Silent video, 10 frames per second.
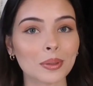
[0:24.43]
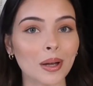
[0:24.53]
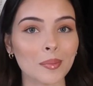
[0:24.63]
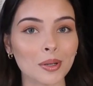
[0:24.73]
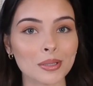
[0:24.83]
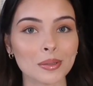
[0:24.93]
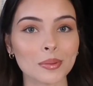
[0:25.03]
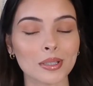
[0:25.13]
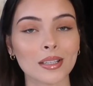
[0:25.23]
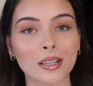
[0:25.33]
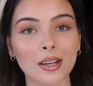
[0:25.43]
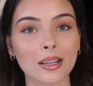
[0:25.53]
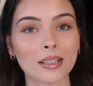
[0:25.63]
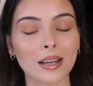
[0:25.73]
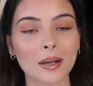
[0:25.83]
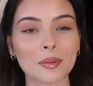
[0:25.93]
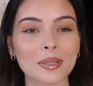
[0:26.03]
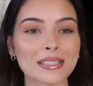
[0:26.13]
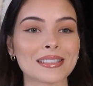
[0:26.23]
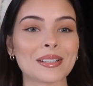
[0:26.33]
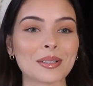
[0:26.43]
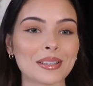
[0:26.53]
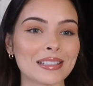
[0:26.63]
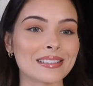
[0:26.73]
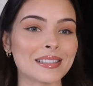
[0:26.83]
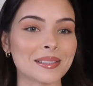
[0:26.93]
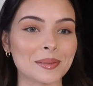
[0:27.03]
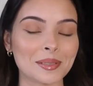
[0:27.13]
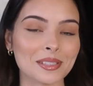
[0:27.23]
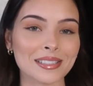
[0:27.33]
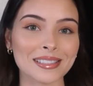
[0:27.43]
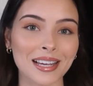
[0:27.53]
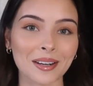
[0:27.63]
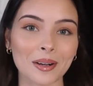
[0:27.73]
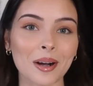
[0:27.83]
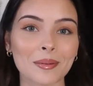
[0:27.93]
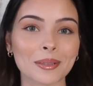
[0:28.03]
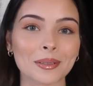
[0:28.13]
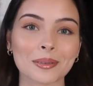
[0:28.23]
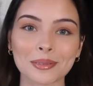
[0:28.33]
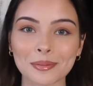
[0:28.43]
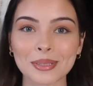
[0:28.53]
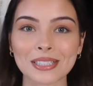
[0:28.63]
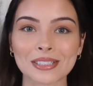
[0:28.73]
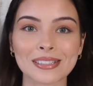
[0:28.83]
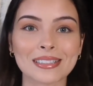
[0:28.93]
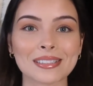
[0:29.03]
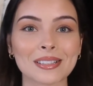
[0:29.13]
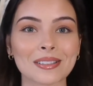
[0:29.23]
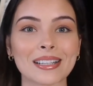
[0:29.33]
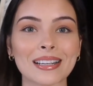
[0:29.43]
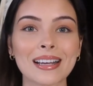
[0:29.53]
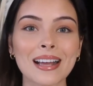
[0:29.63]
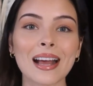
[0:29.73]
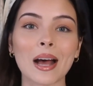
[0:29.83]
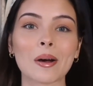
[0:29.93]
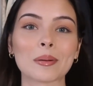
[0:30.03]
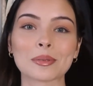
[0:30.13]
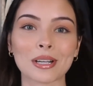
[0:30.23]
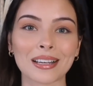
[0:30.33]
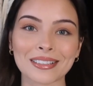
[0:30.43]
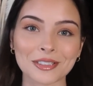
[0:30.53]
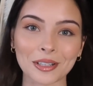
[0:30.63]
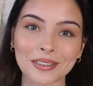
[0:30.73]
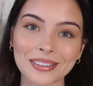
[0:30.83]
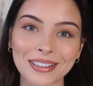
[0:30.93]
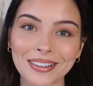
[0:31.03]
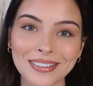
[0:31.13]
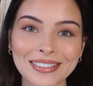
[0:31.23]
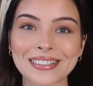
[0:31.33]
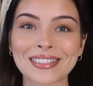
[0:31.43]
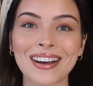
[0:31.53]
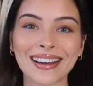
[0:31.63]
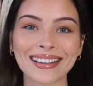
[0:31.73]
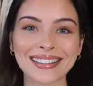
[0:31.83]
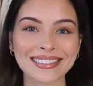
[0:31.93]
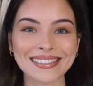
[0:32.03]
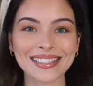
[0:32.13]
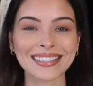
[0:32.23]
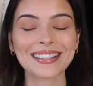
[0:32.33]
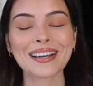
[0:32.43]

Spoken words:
I'm also working on a senior thesis, which is kind of comical for me, just considering how I'm trying to juggle it all is not easy.